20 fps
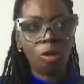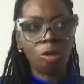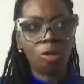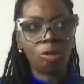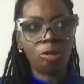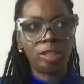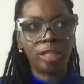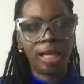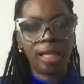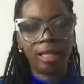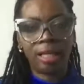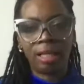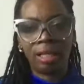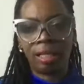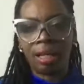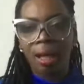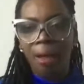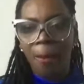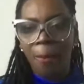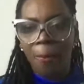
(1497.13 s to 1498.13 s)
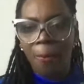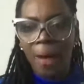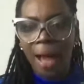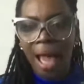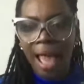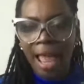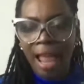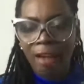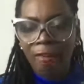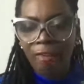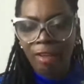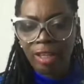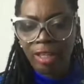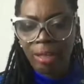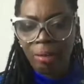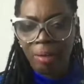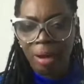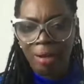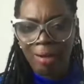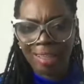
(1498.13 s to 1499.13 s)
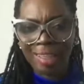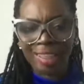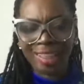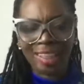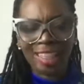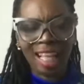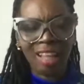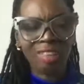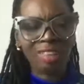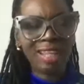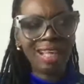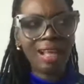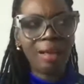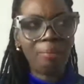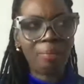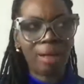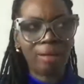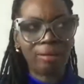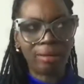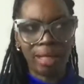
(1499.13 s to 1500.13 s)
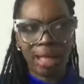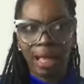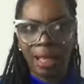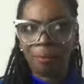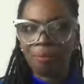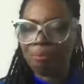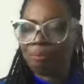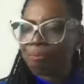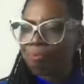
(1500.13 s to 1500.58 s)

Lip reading: created by African Americans. Now think about that.